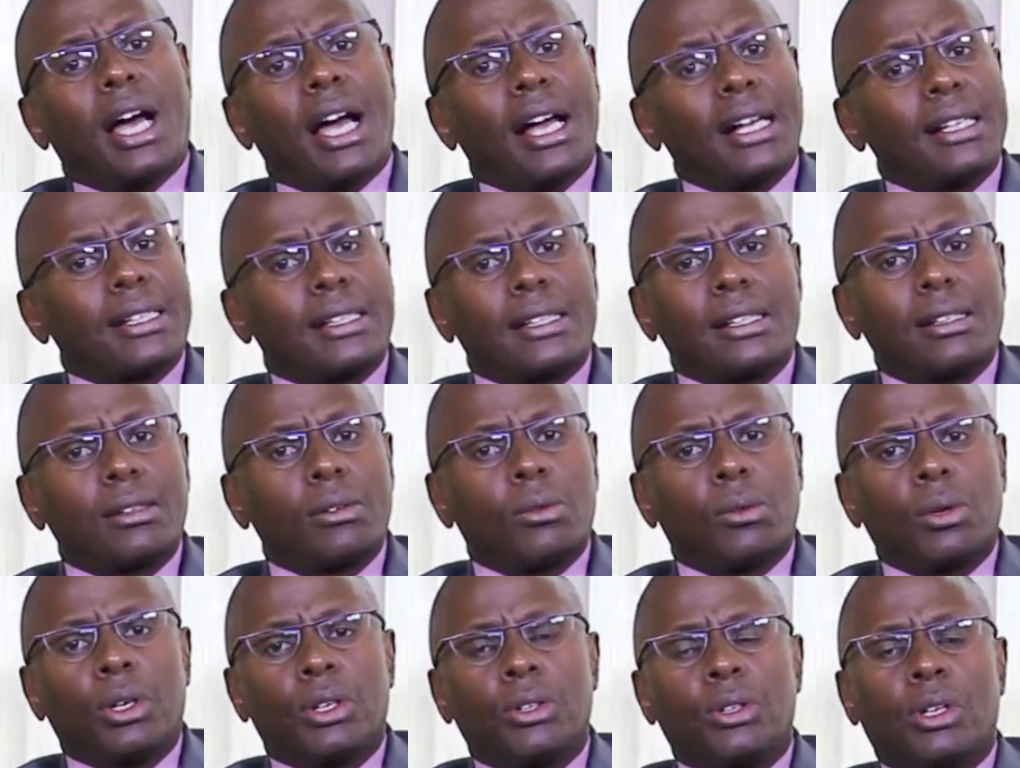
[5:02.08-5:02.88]
ask
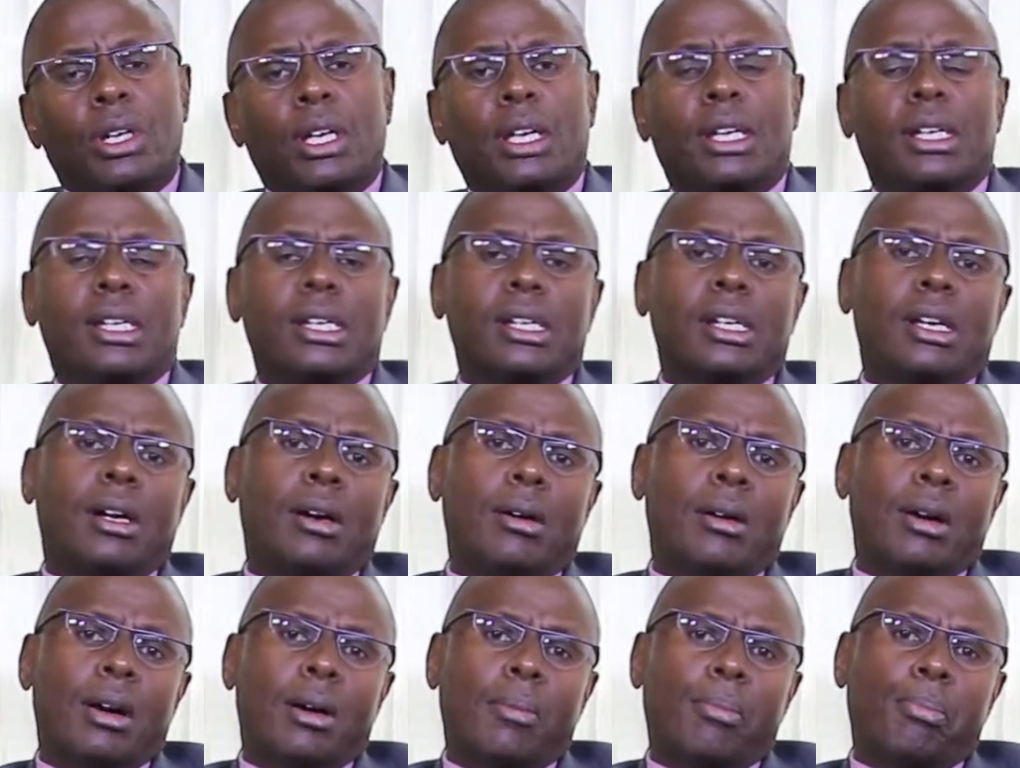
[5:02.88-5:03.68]
when you're getting
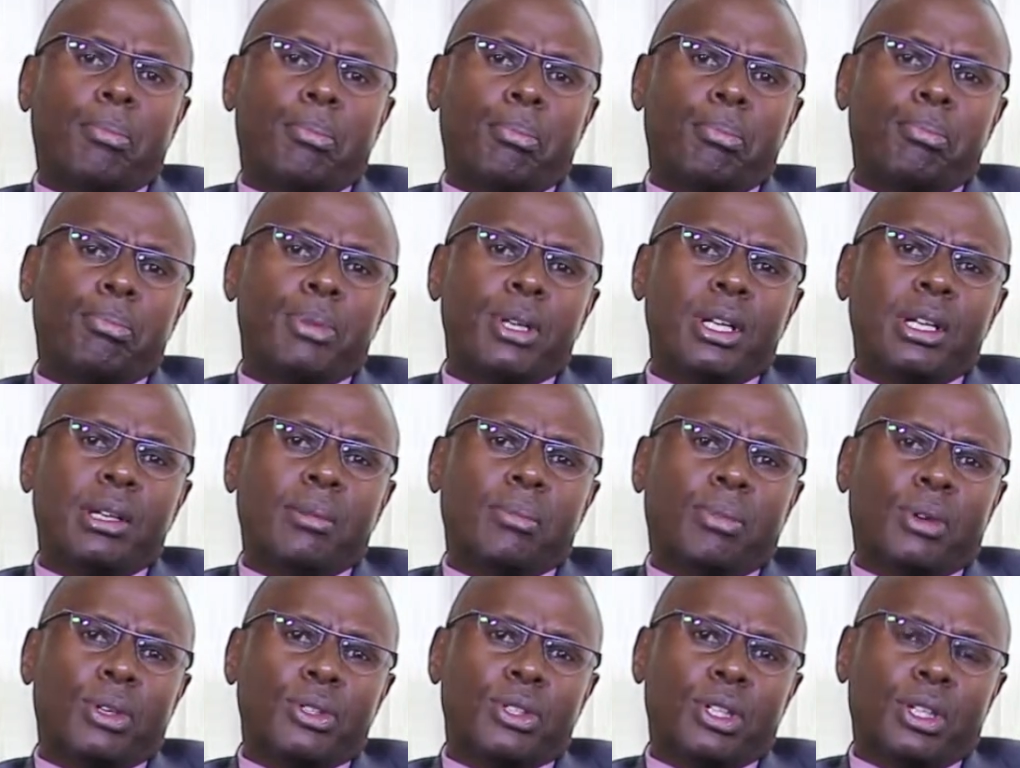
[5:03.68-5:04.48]
a building
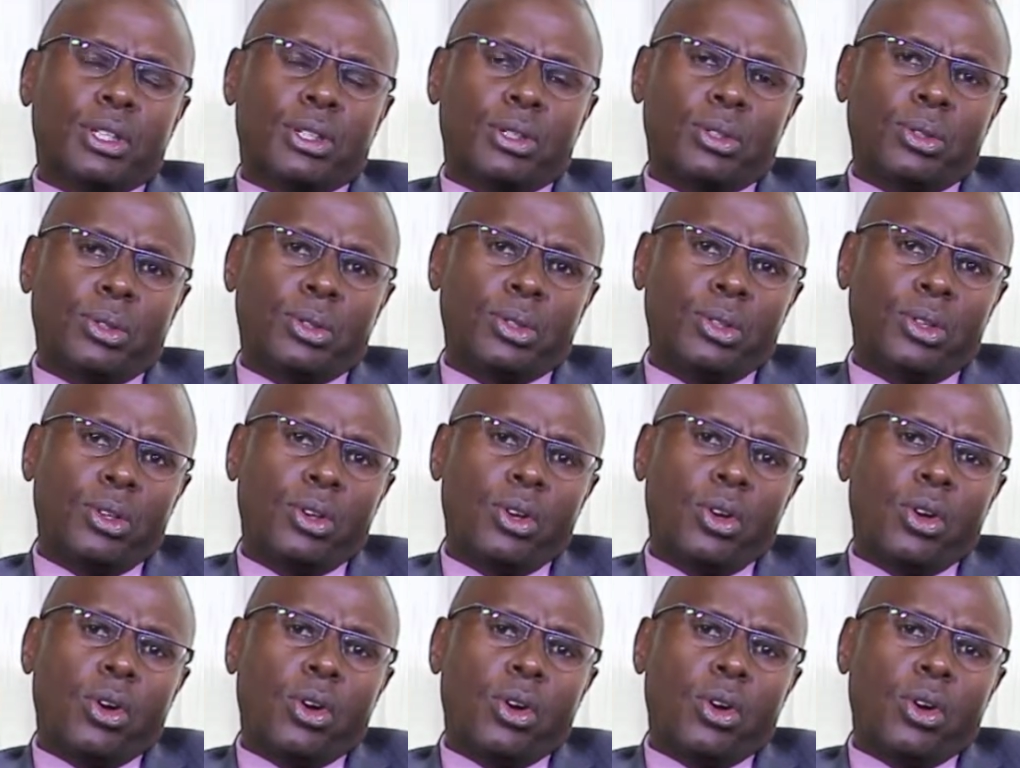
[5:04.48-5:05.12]
project loan: